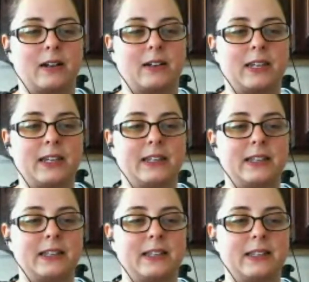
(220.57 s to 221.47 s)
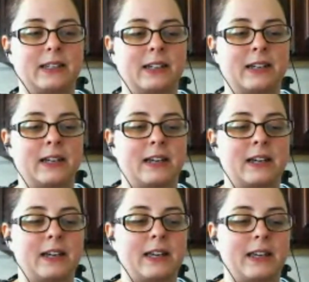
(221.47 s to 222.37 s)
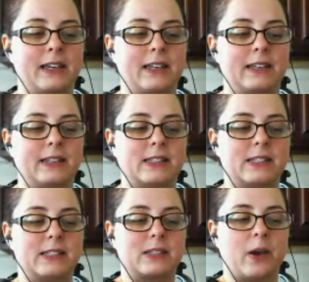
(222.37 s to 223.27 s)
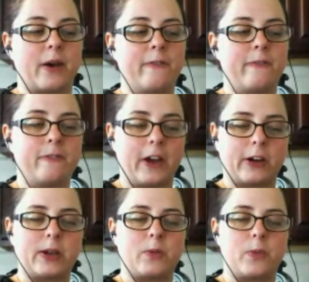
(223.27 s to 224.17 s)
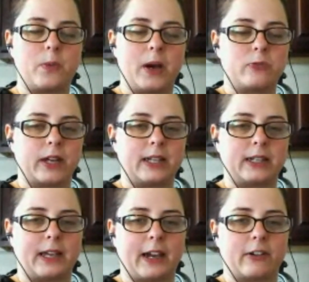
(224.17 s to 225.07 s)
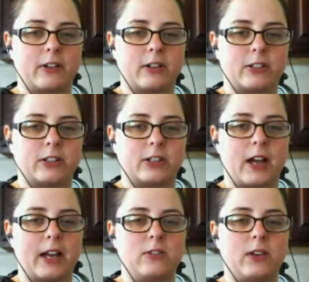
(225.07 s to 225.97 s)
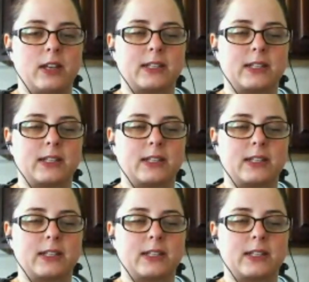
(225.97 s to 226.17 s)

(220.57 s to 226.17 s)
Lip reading: He is a very well-written character, and you get